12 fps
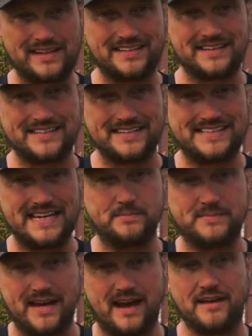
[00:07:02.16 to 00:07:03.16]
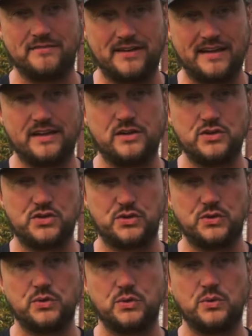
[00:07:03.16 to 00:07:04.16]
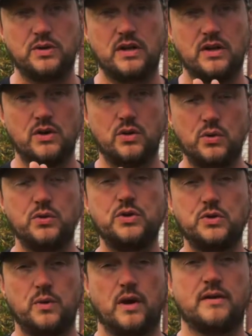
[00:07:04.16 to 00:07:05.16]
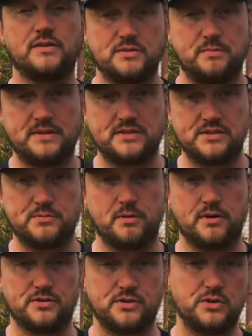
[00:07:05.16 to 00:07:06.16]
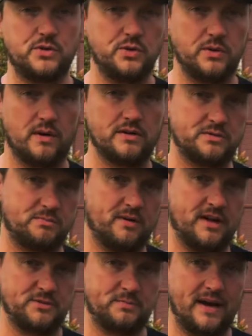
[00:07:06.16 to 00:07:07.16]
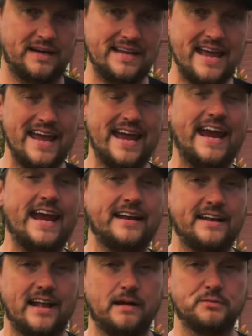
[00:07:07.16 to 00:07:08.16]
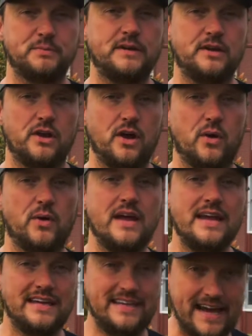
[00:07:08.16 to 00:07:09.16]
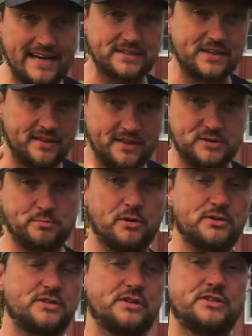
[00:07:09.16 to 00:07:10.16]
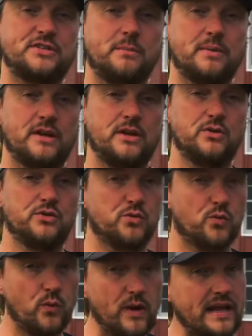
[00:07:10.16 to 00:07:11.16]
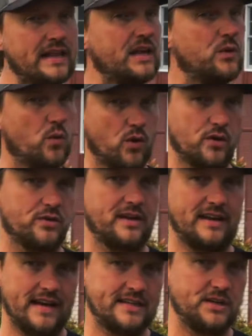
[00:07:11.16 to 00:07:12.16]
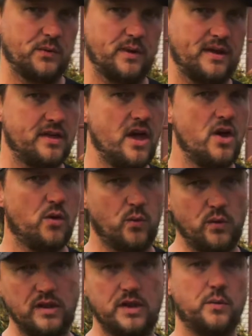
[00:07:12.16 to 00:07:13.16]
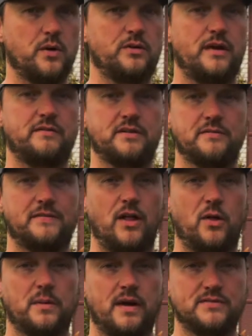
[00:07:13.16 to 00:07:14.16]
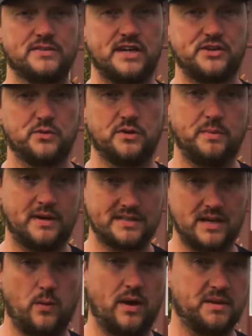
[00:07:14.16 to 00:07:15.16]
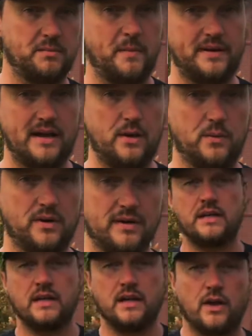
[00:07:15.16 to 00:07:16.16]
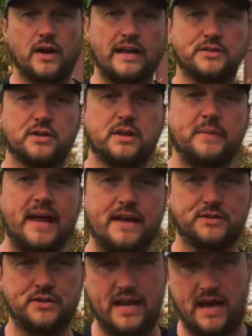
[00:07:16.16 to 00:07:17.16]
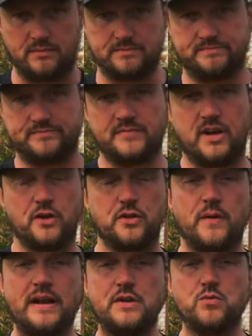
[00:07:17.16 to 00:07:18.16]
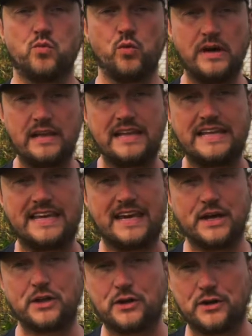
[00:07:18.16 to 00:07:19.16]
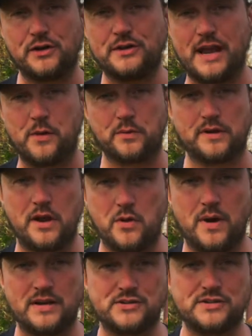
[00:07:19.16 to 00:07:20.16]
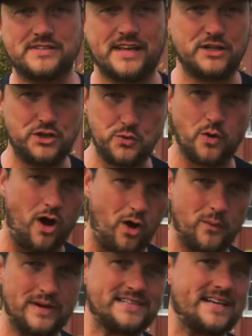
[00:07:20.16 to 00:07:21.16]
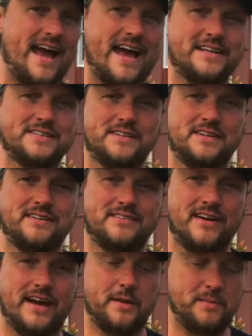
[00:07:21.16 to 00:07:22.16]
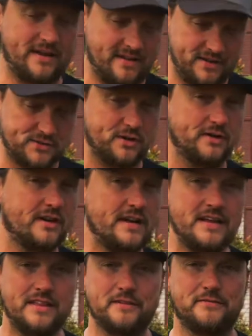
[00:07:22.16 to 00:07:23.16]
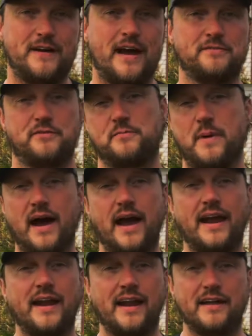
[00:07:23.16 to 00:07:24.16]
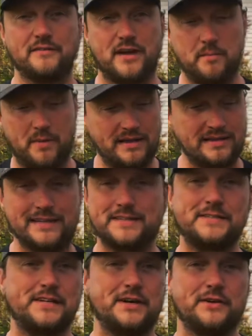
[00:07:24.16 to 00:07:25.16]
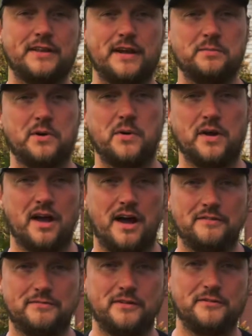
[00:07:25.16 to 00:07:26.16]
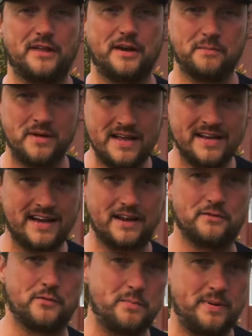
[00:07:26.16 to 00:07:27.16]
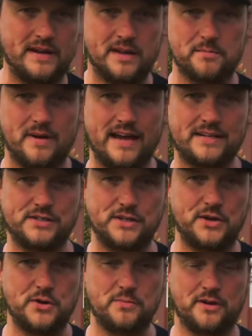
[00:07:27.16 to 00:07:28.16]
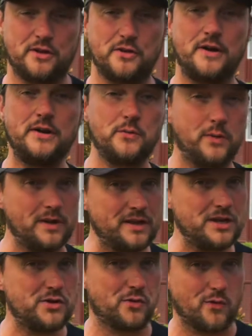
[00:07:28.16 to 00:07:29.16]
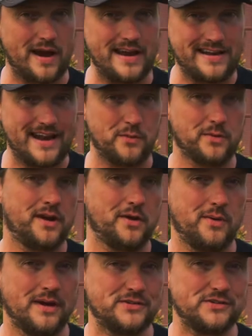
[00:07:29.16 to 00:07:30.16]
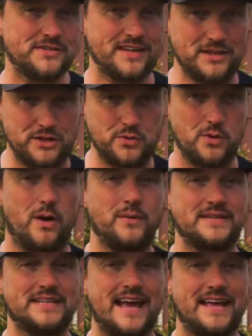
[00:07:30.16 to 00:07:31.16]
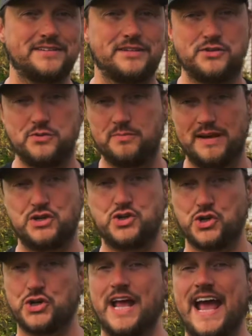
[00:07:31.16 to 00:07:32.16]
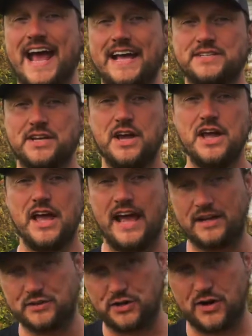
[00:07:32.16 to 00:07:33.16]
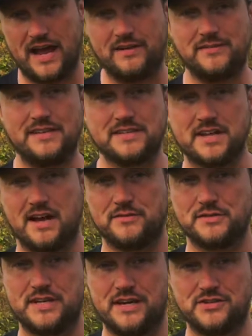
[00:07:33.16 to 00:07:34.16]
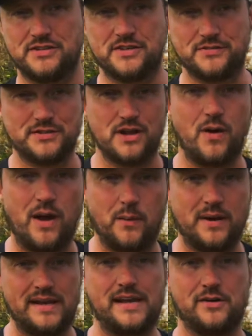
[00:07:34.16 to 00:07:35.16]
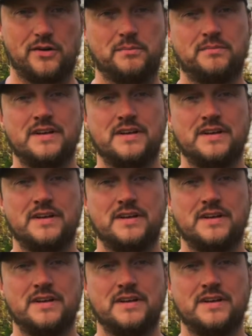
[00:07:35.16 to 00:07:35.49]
does a deep dive into who you are as a business person, who you are as a prospect, and it helps me to know, yes, this person is somebody who's really worth connecting with, really worth having a follow-up conversation with, because I want them in my network. Okay, so let me ask you now, are there any really killer networking questions that you always ask, right? I mean, these are the 5 of mine, and I've got my list here that I'm going off of, that I'm kind of repeating back to you, but are there any really great networking questions that you always ask, that you make sure to ask as you're having these conversations? If so, I want to hear them.